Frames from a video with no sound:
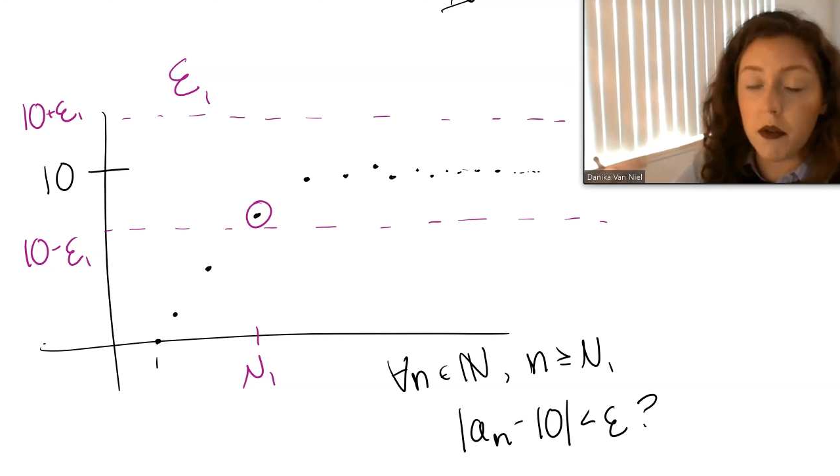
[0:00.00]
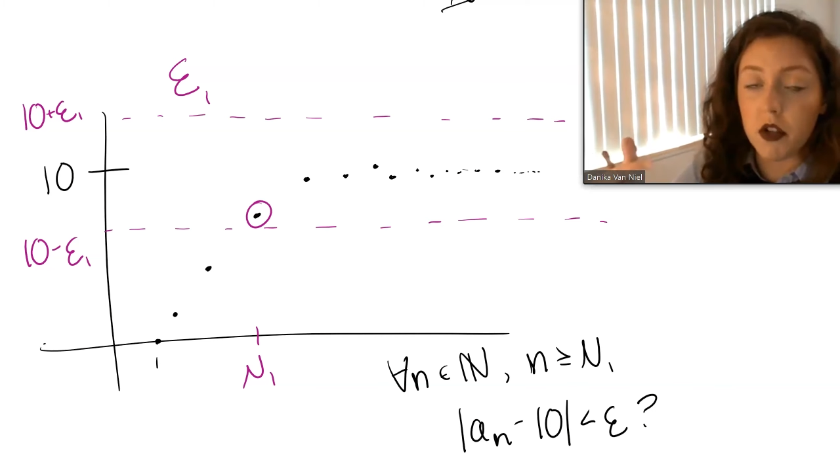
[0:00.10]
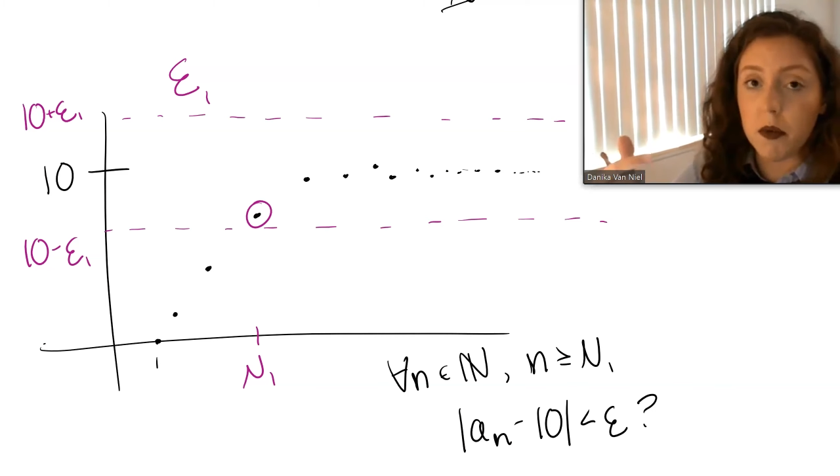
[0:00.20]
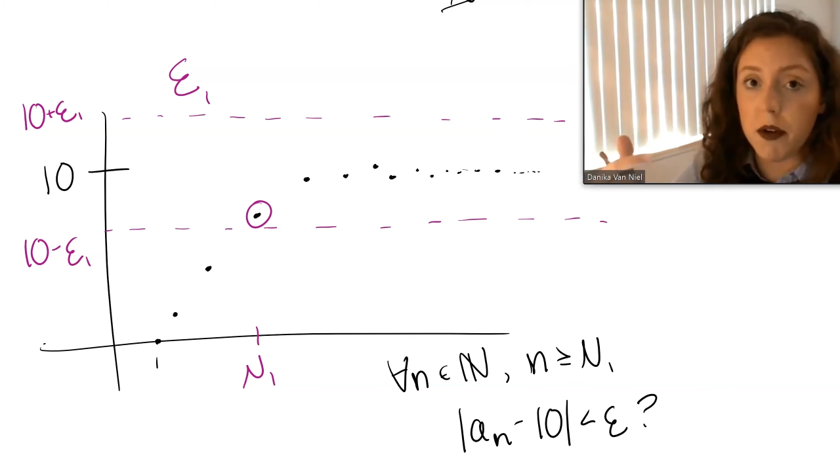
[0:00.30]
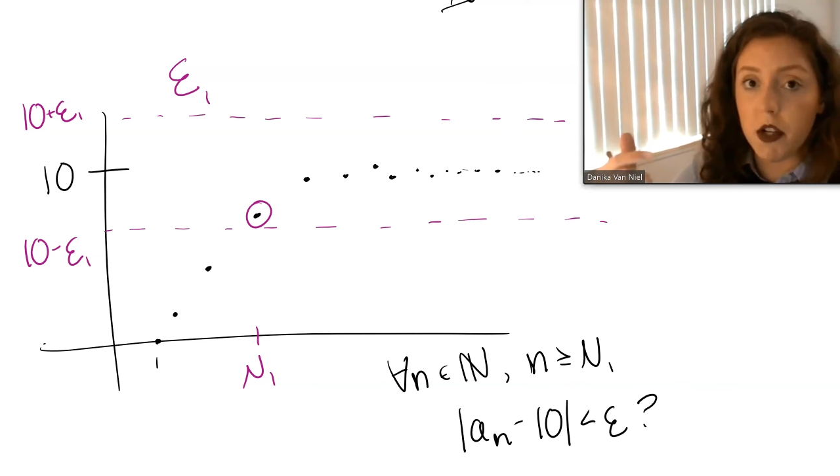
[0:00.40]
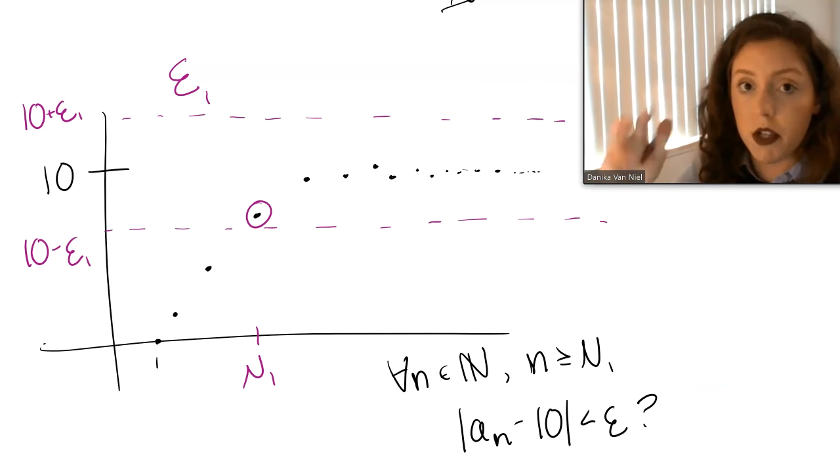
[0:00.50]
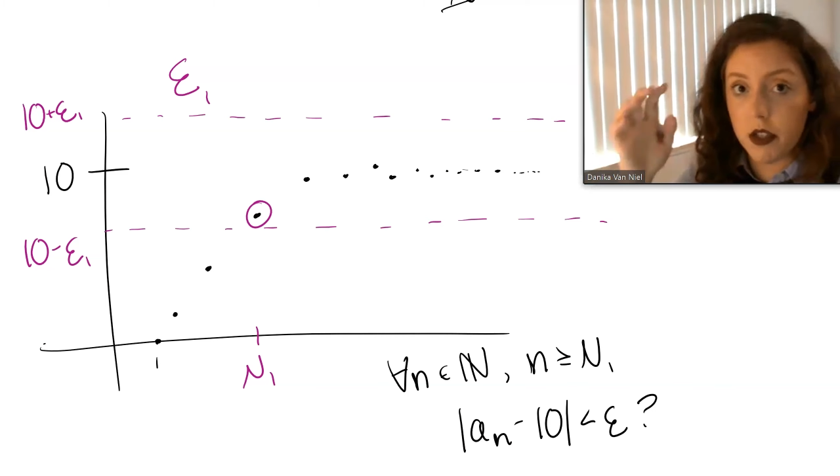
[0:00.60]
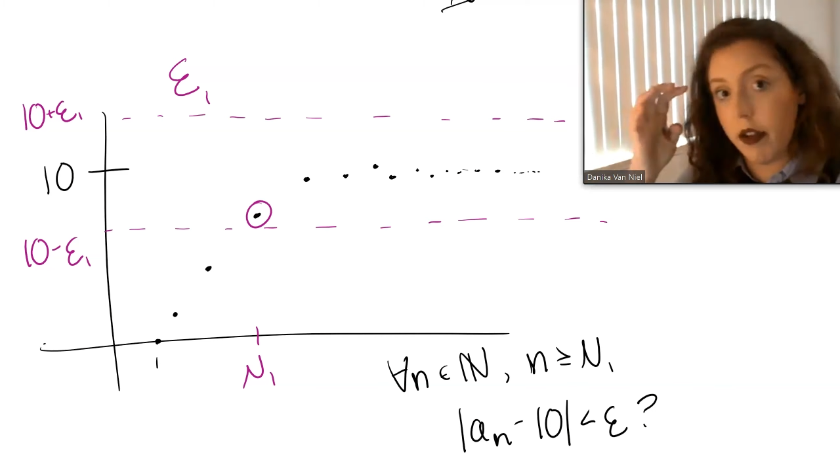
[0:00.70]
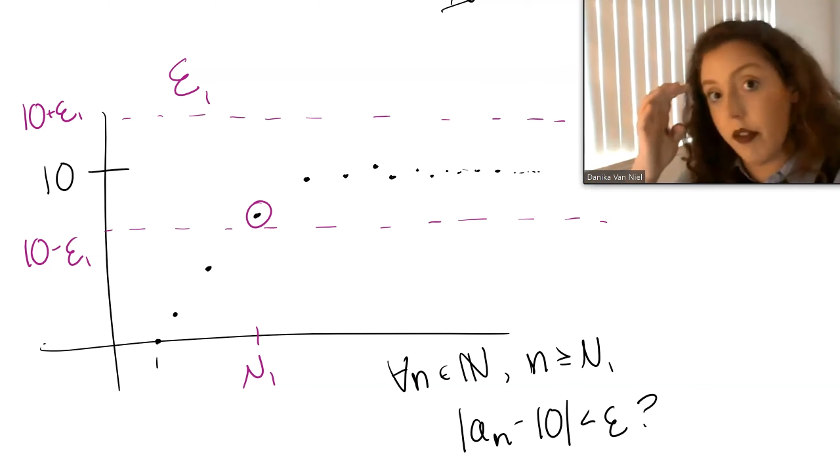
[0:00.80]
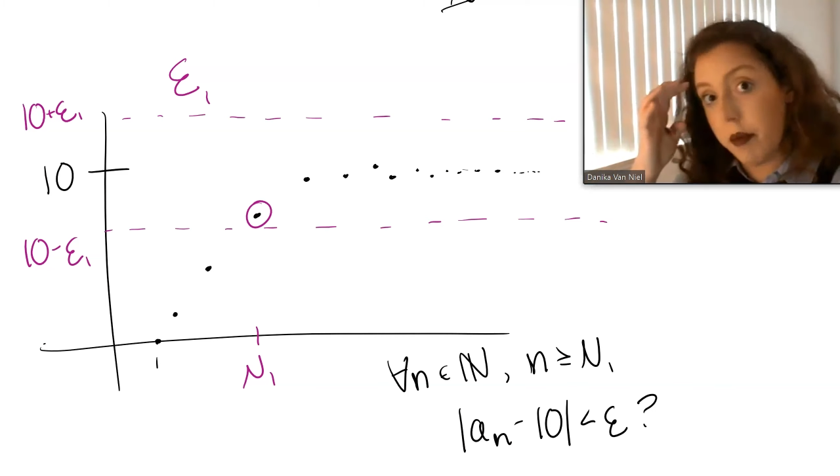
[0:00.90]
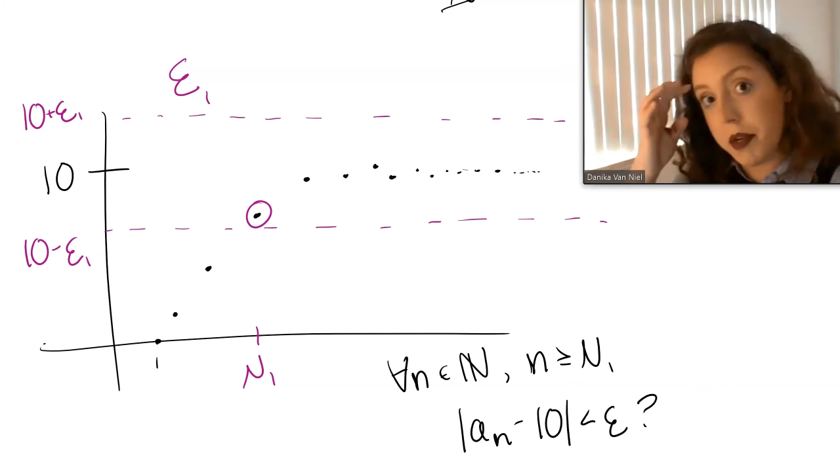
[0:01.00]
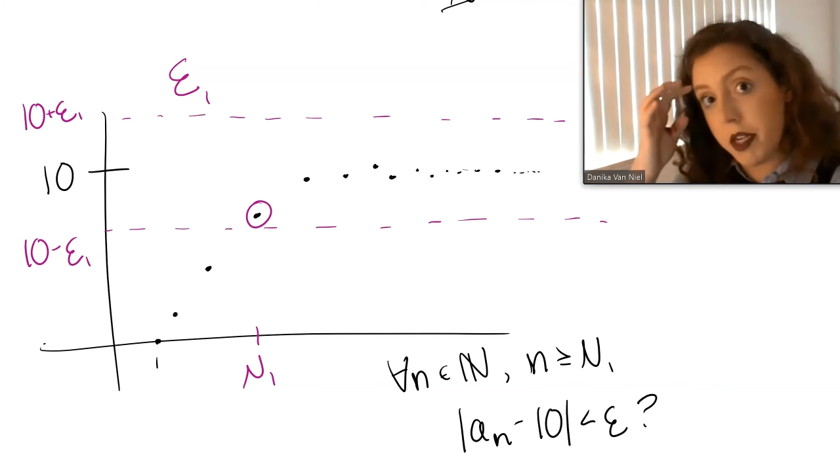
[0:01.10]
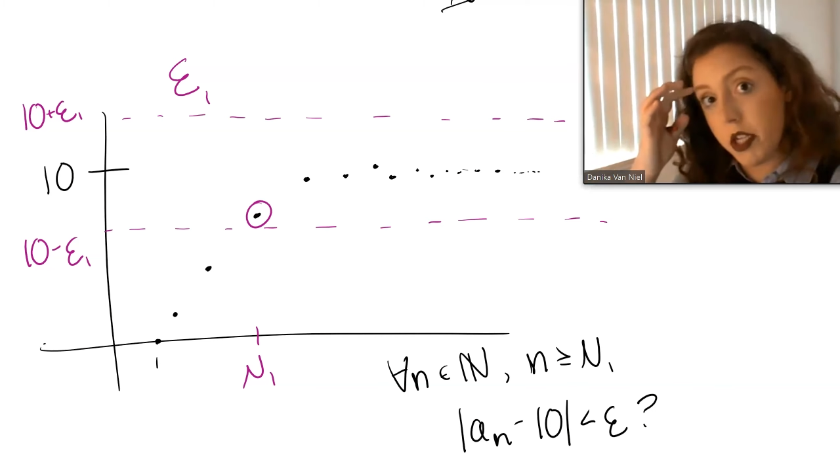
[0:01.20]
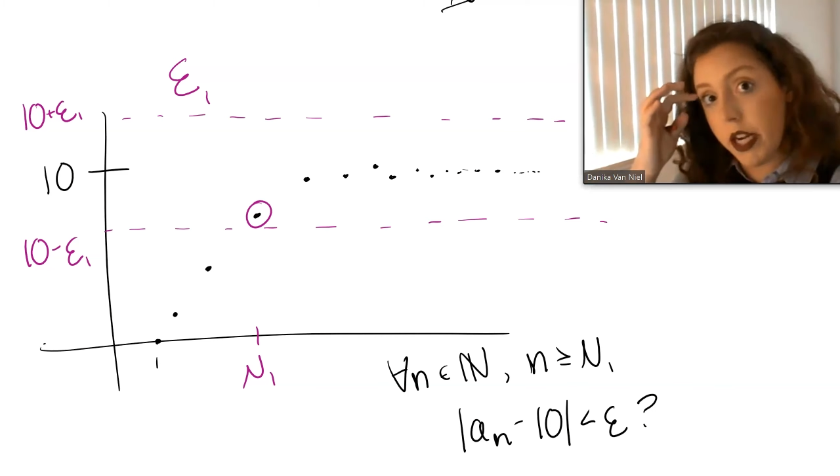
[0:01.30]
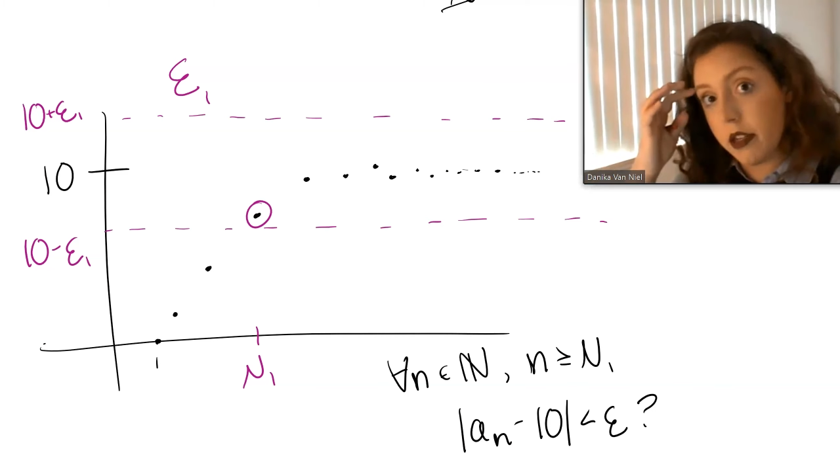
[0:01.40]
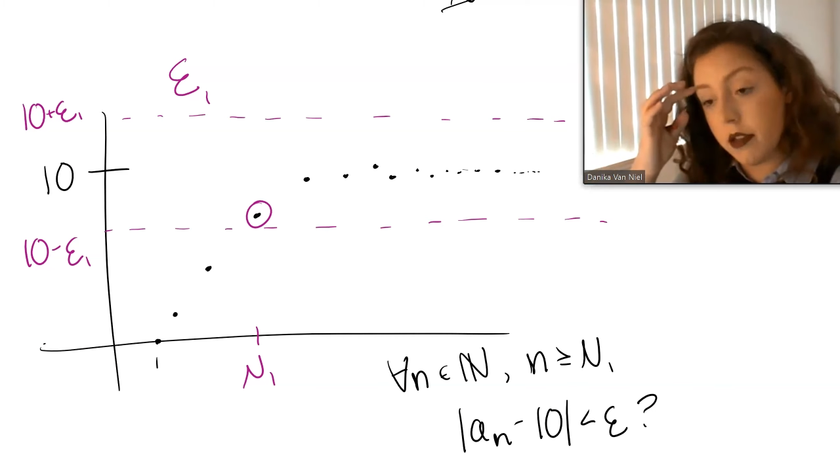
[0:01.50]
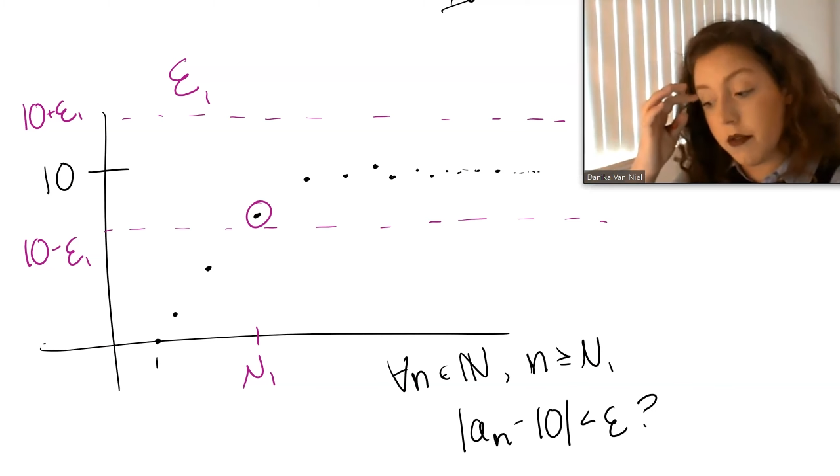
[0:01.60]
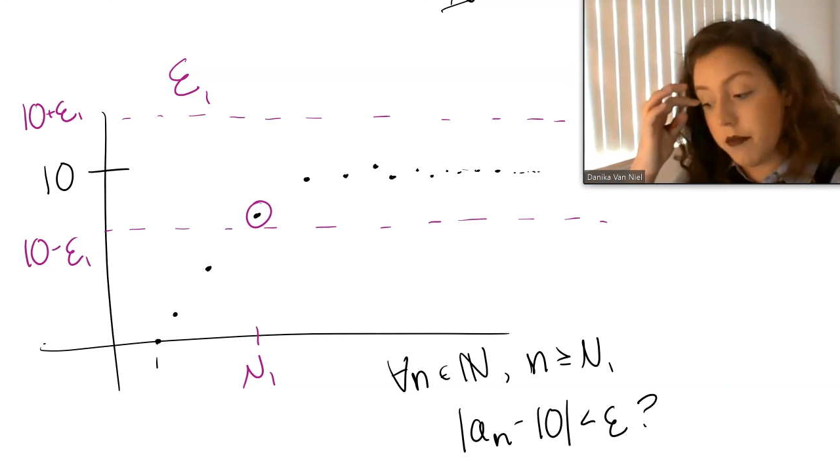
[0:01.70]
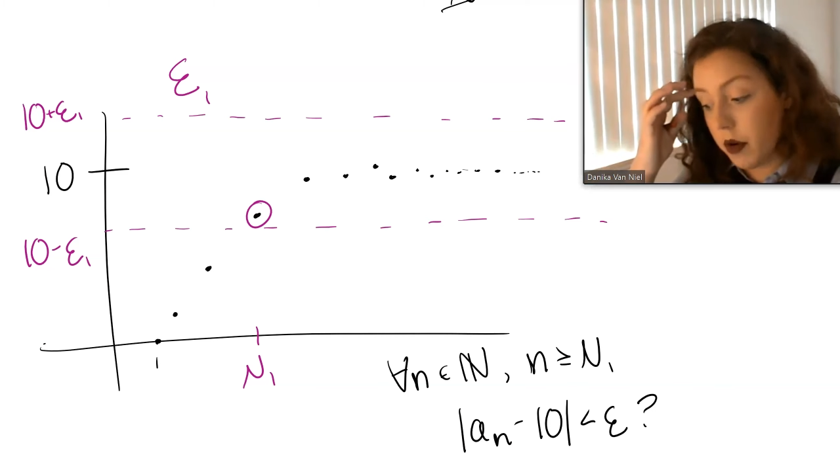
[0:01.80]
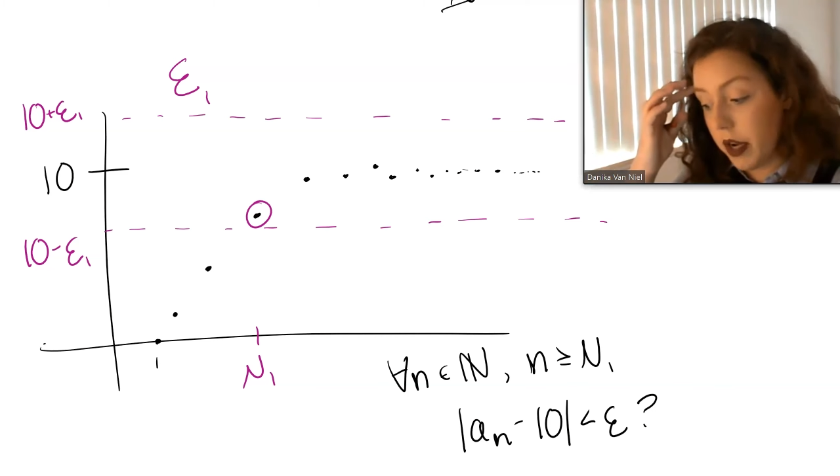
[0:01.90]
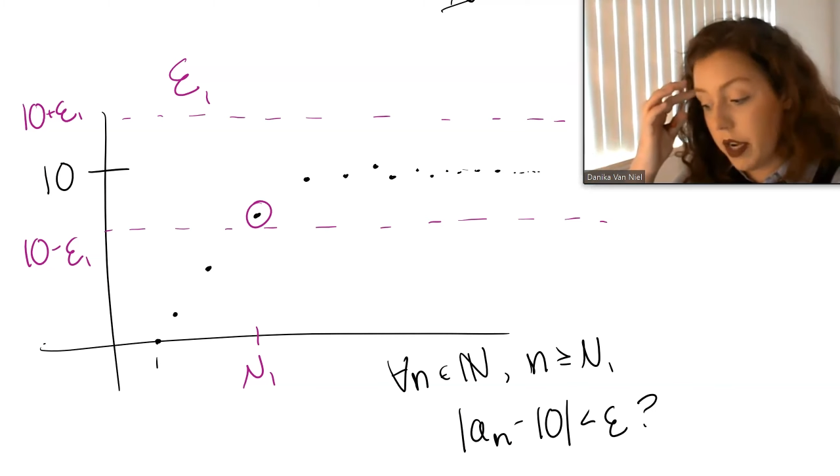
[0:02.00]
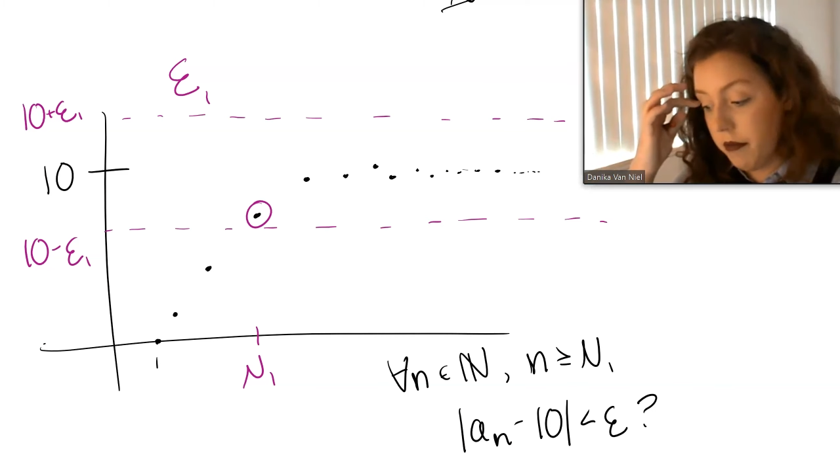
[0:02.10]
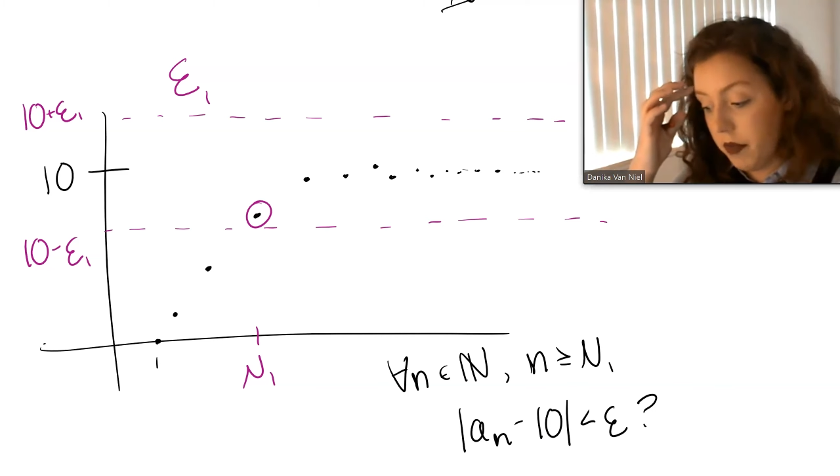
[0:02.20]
where so much is left up to chance. Okay?